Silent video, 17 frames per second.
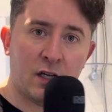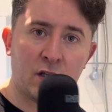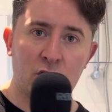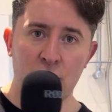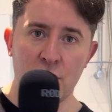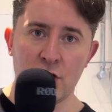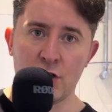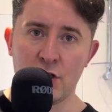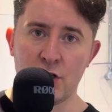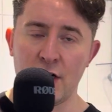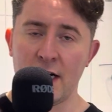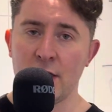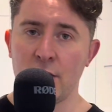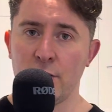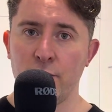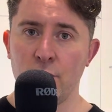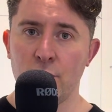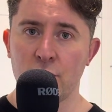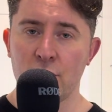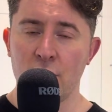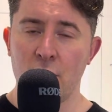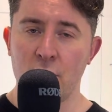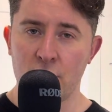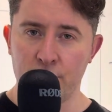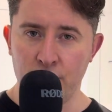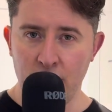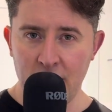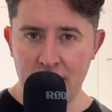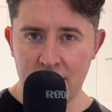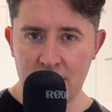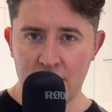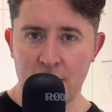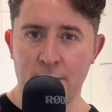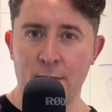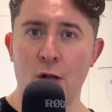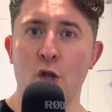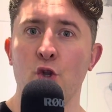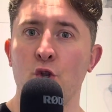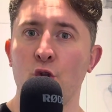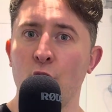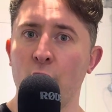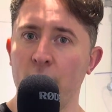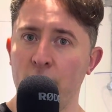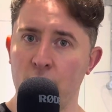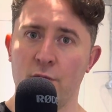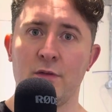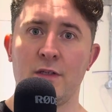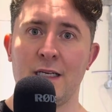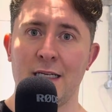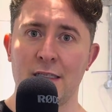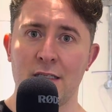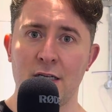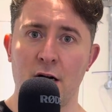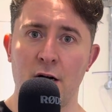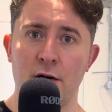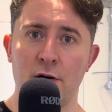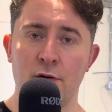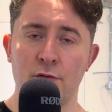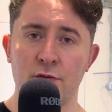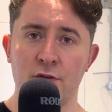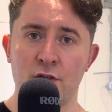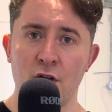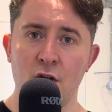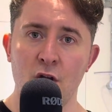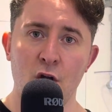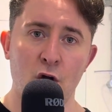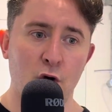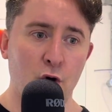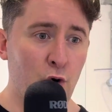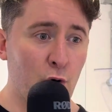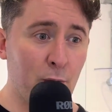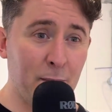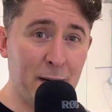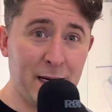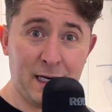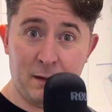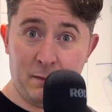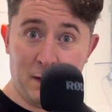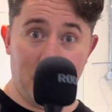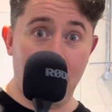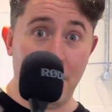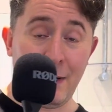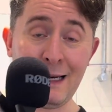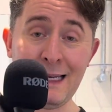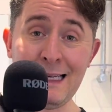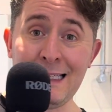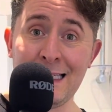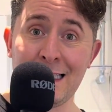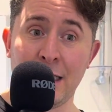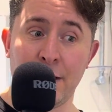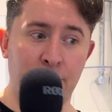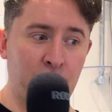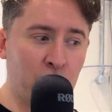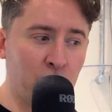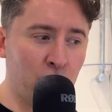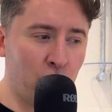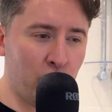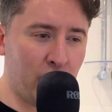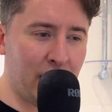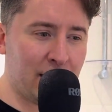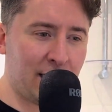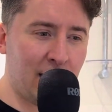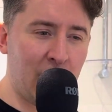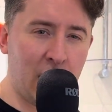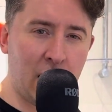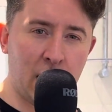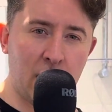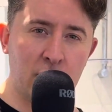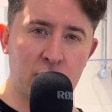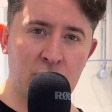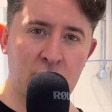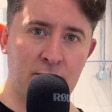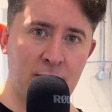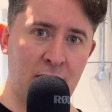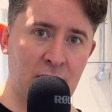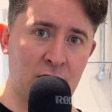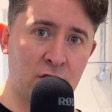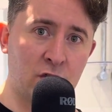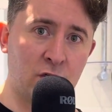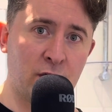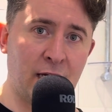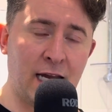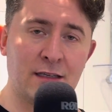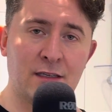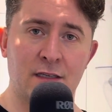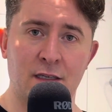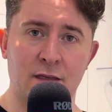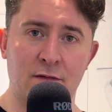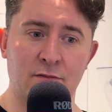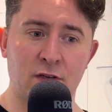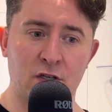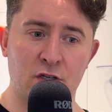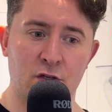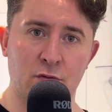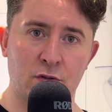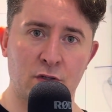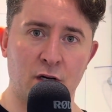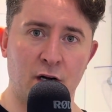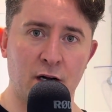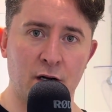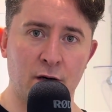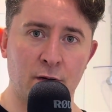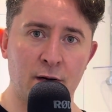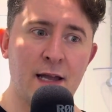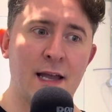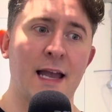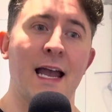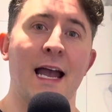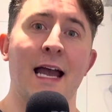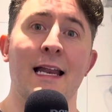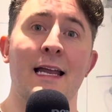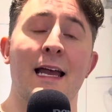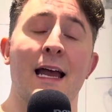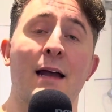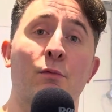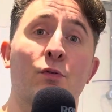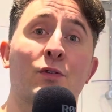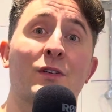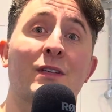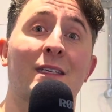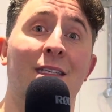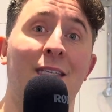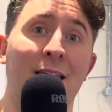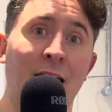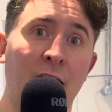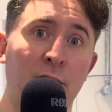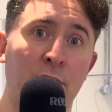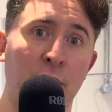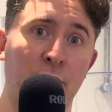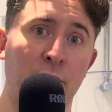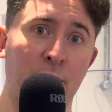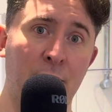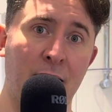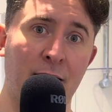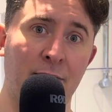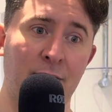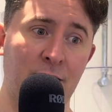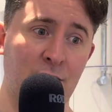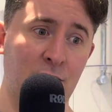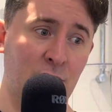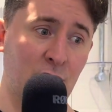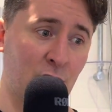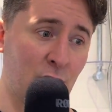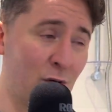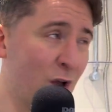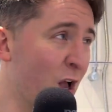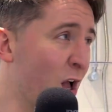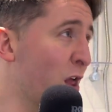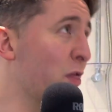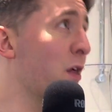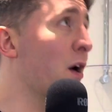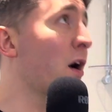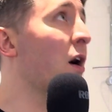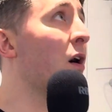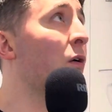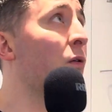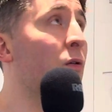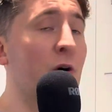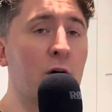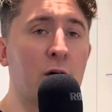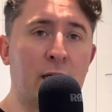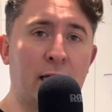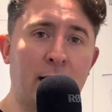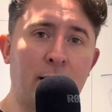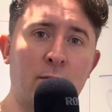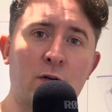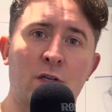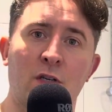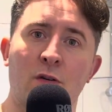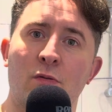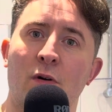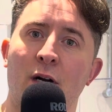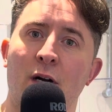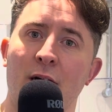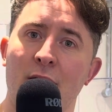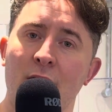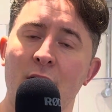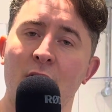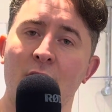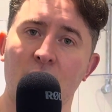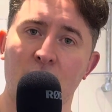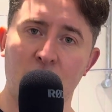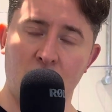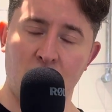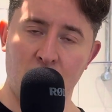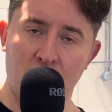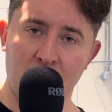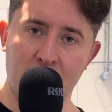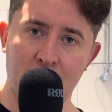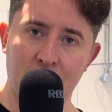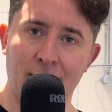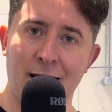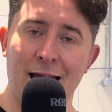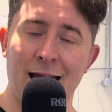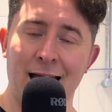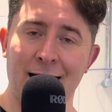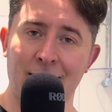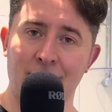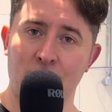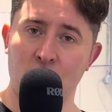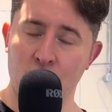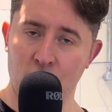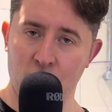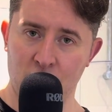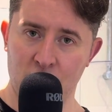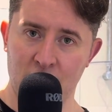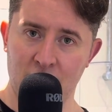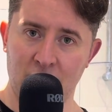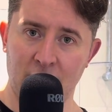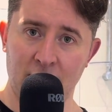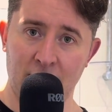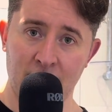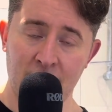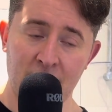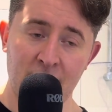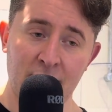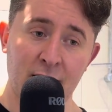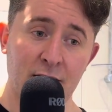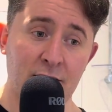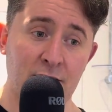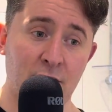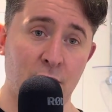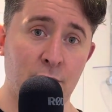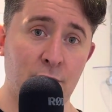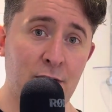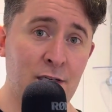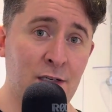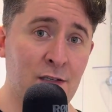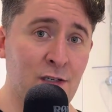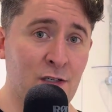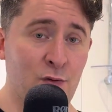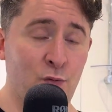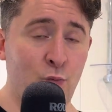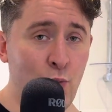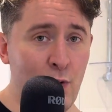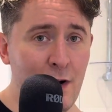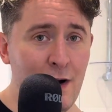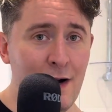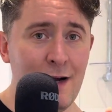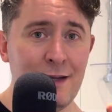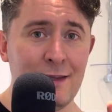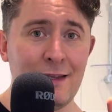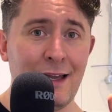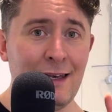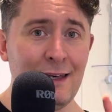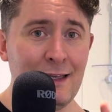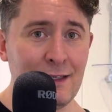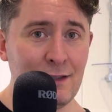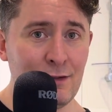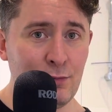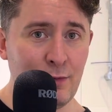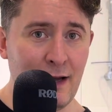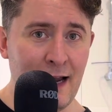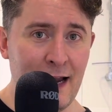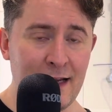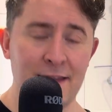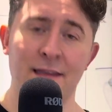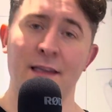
just change four tiles, put in some novelty tiles, or make them completely different, or get as close as match as you can to the original tile, and it will save you from having to do the whole lot again, which is quite time and costly. So this is just one little hack